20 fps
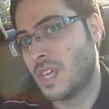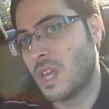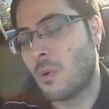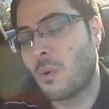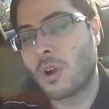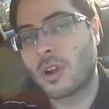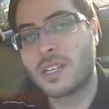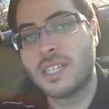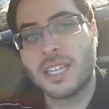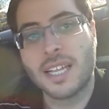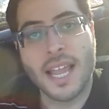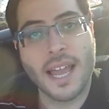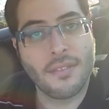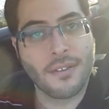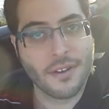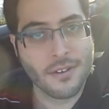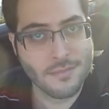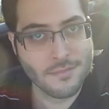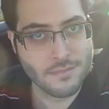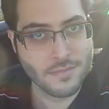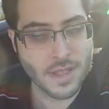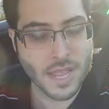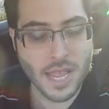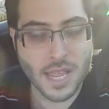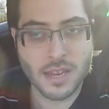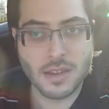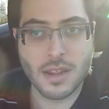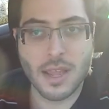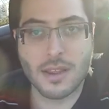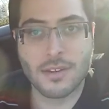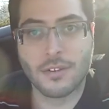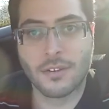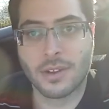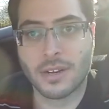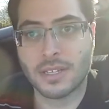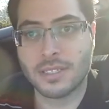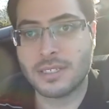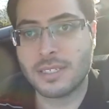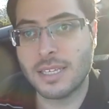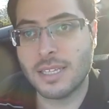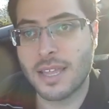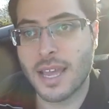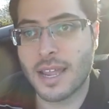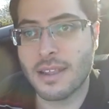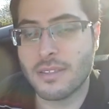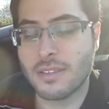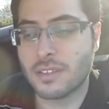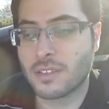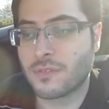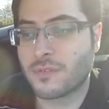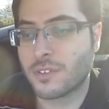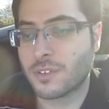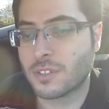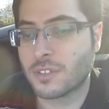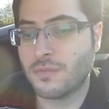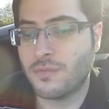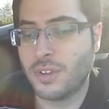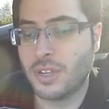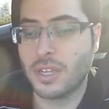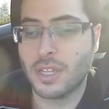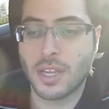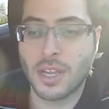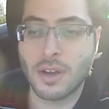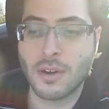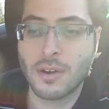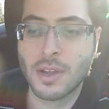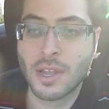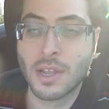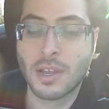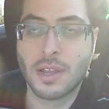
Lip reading: work together, and you're going to see that in this first video.